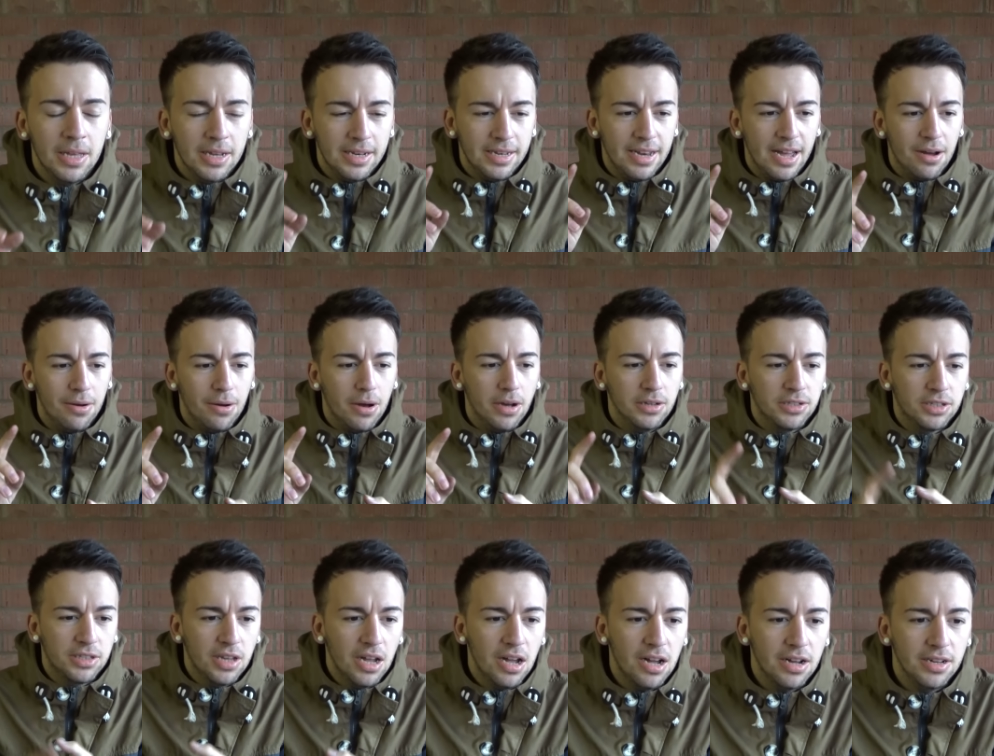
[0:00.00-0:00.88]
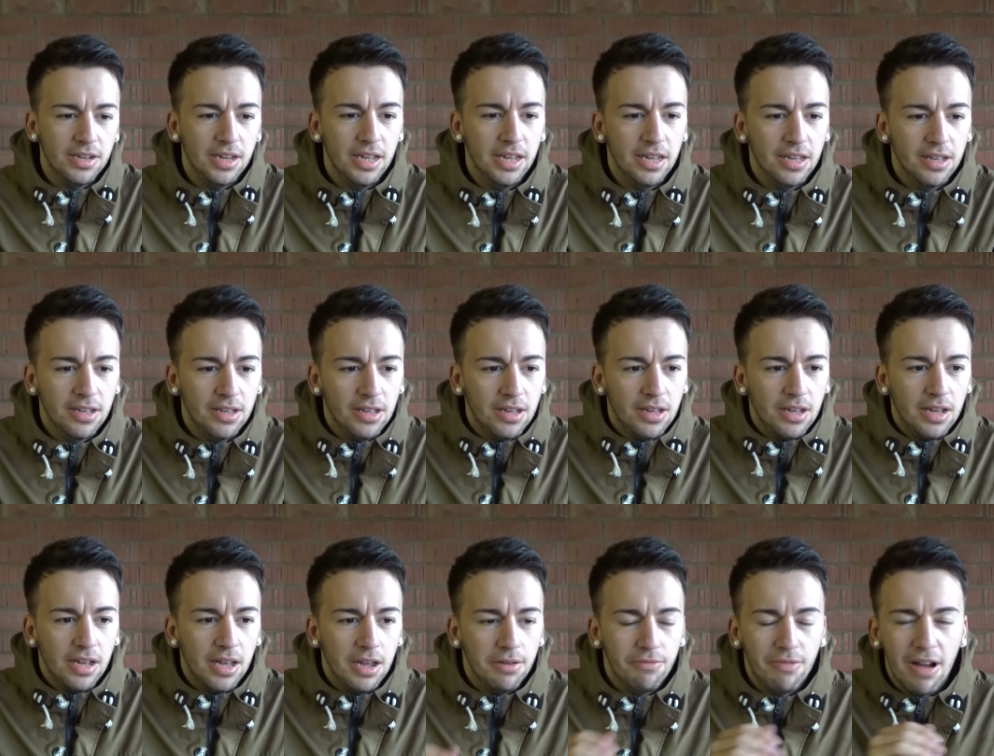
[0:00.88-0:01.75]
Now I started
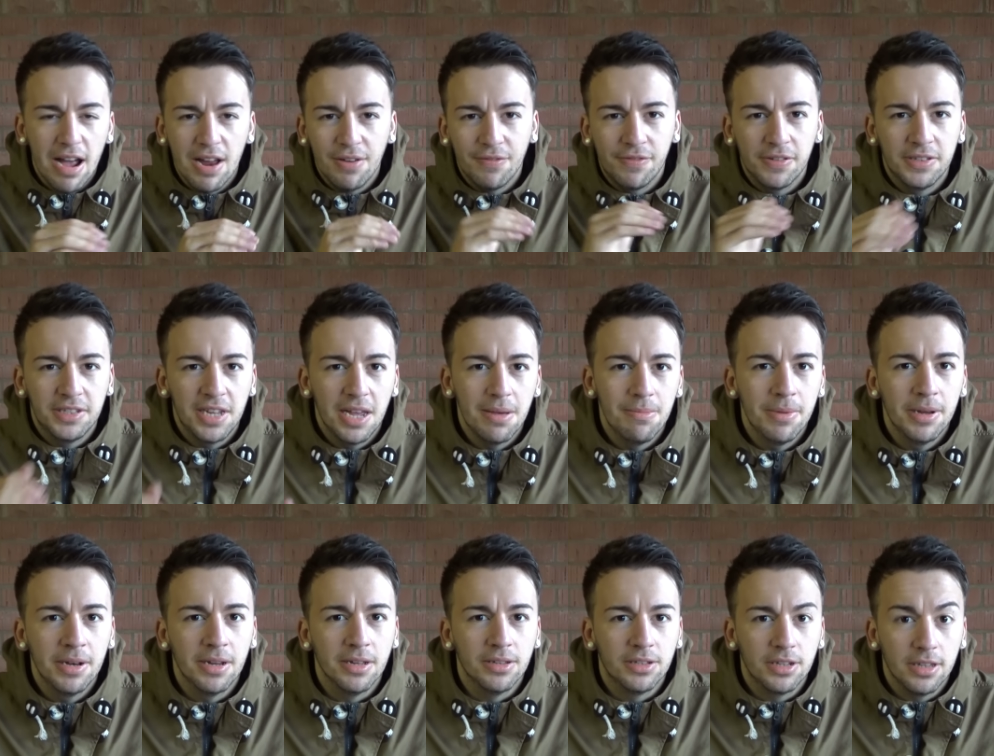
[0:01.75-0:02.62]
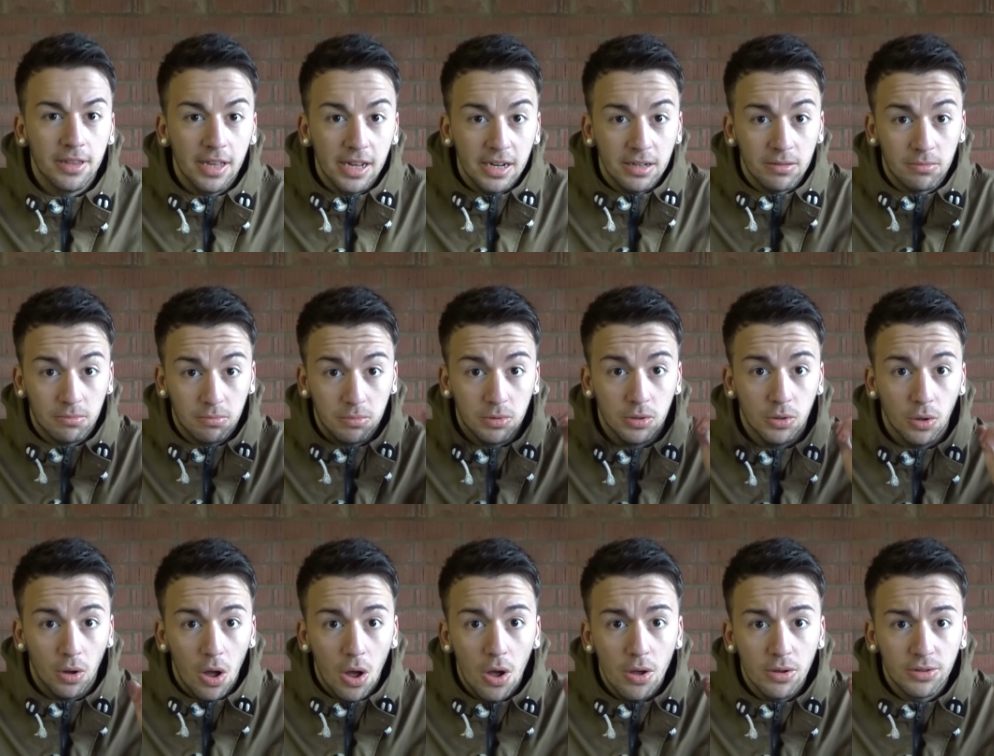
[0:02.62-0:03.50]
it ran for 10 minutes and then
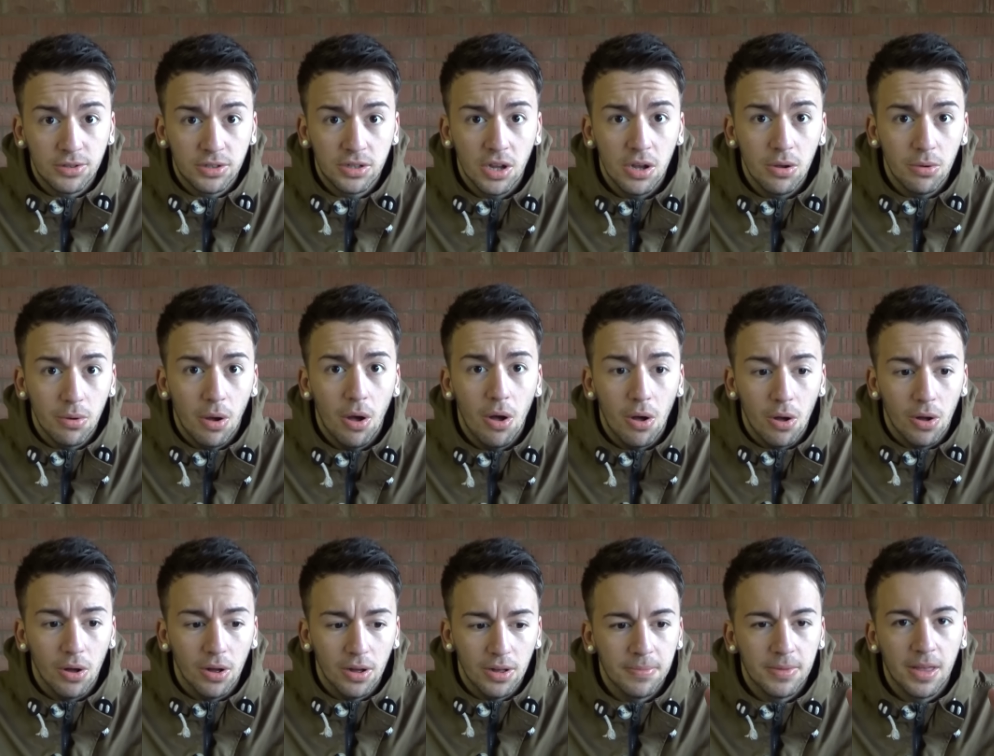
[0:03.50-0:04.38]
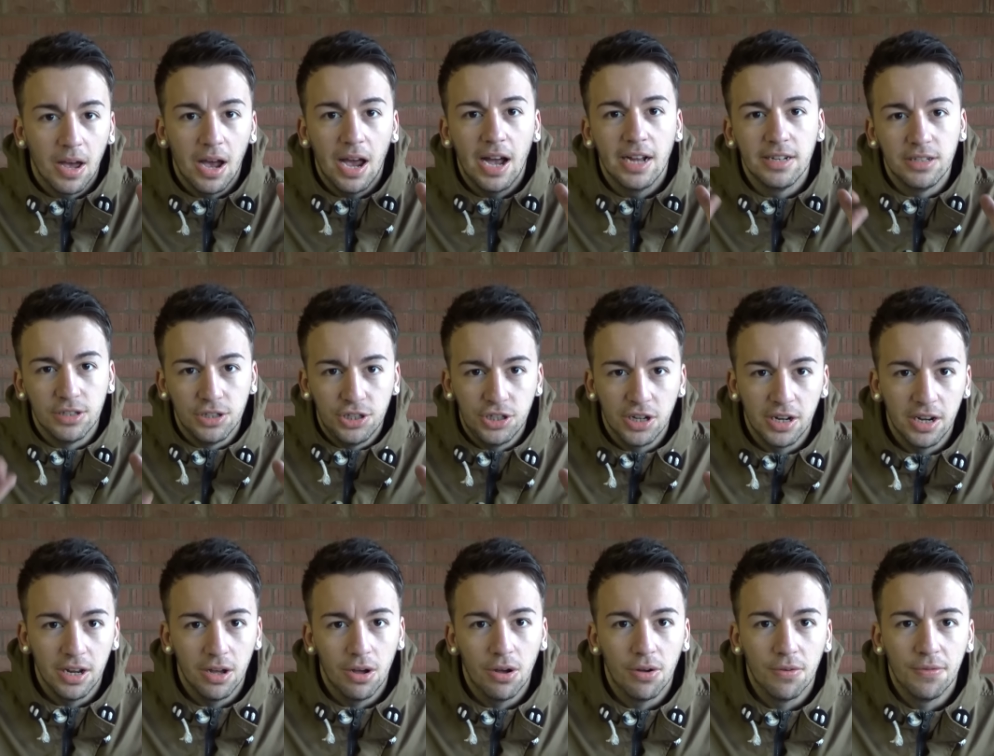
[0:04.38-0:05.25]
got so hot that I had to shut
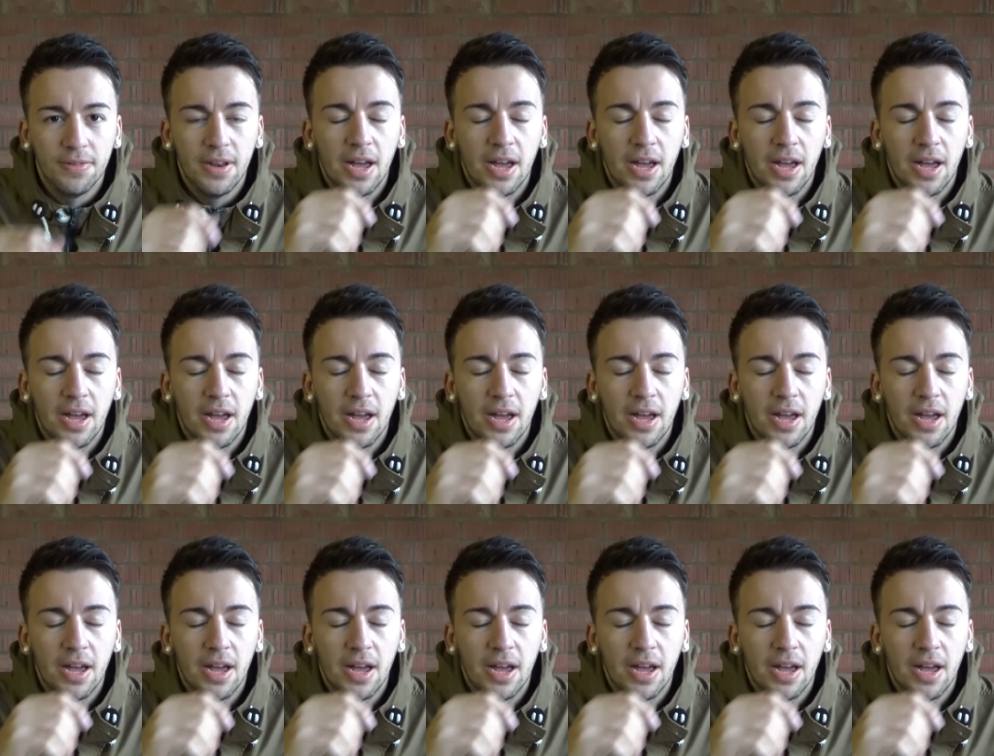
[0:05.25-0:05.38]
it off.